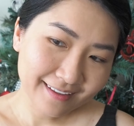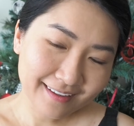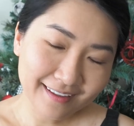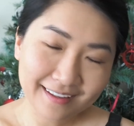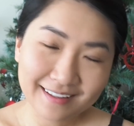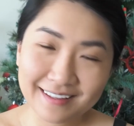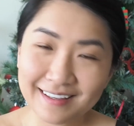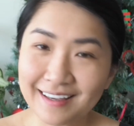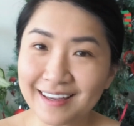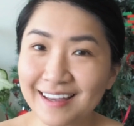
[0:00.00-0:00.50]

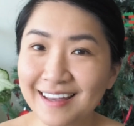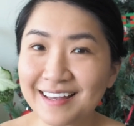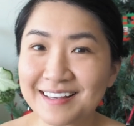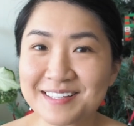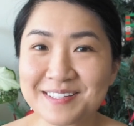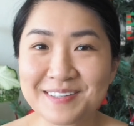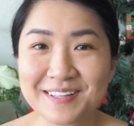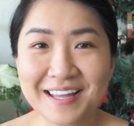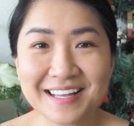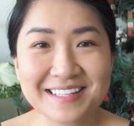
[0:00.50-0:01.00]
And yeah,
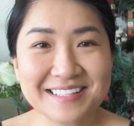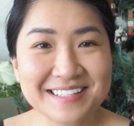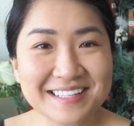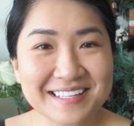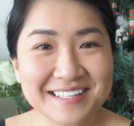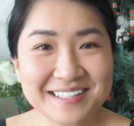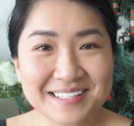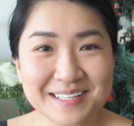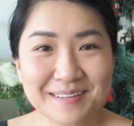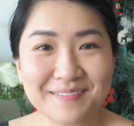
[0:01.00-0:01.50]
so that's
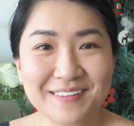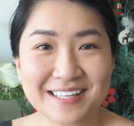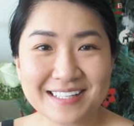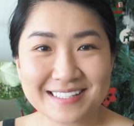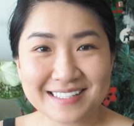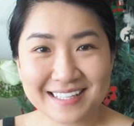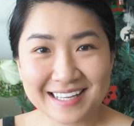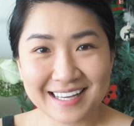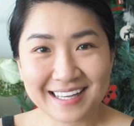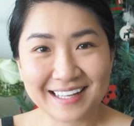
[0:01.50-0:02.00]
the Seamless
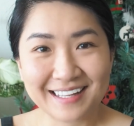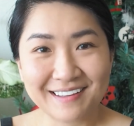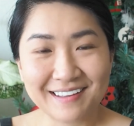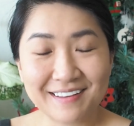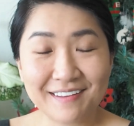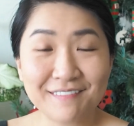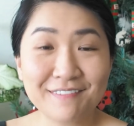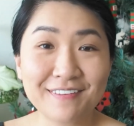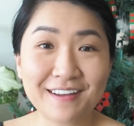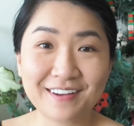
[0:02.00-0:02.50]
Skin
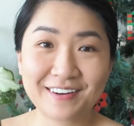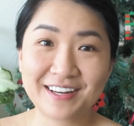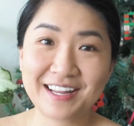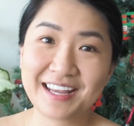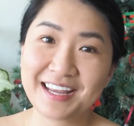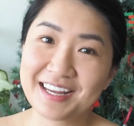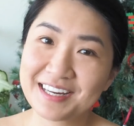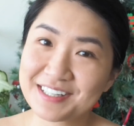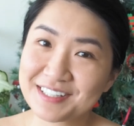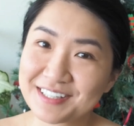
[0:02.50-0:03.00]

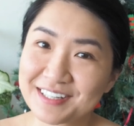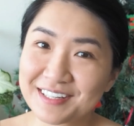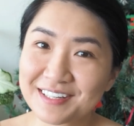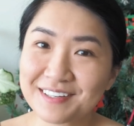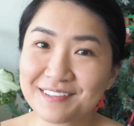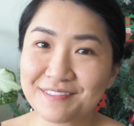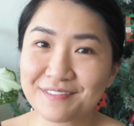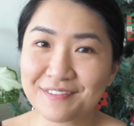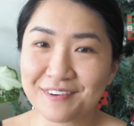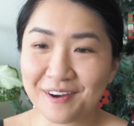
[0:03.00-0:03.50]
Foundation
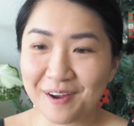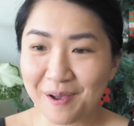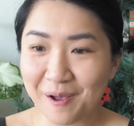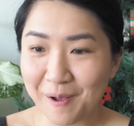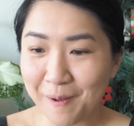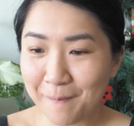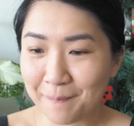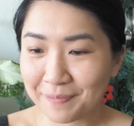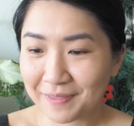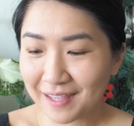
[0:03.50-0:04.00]

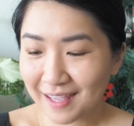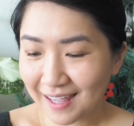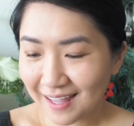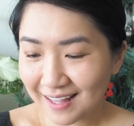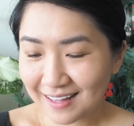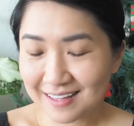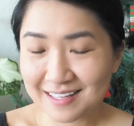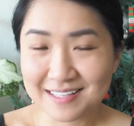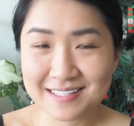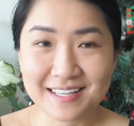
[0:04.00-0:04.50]
from
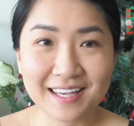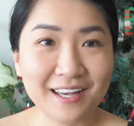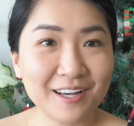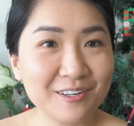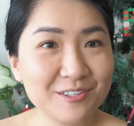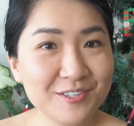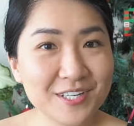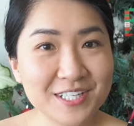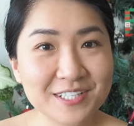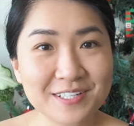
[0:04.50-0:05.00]
Lisa
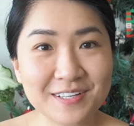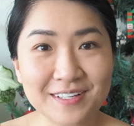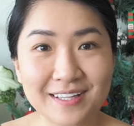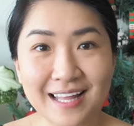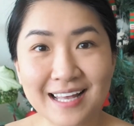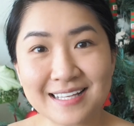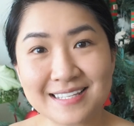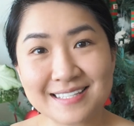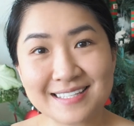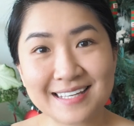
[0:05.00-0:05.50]
Eldridge. So
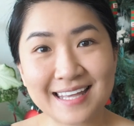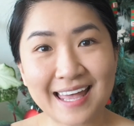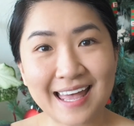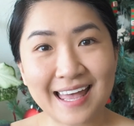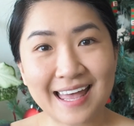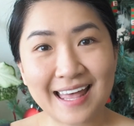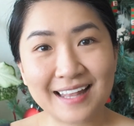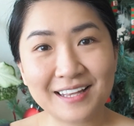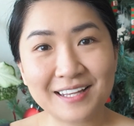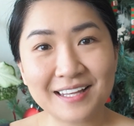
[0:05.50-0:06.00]
let's
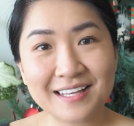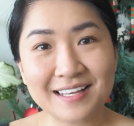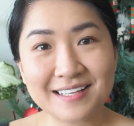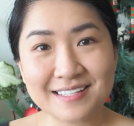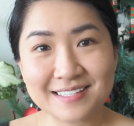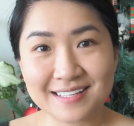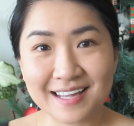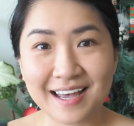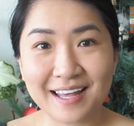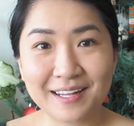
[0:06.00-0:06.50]
get
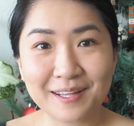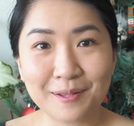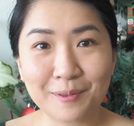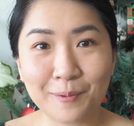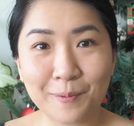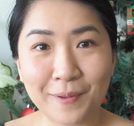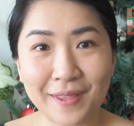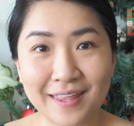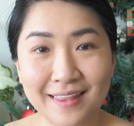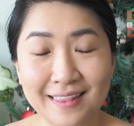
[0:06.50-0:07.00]
started
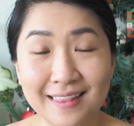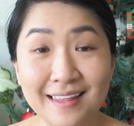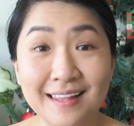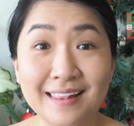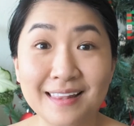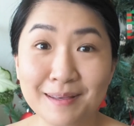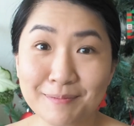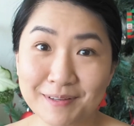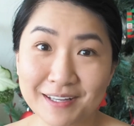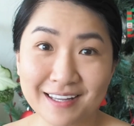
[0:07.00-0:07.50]
with the lip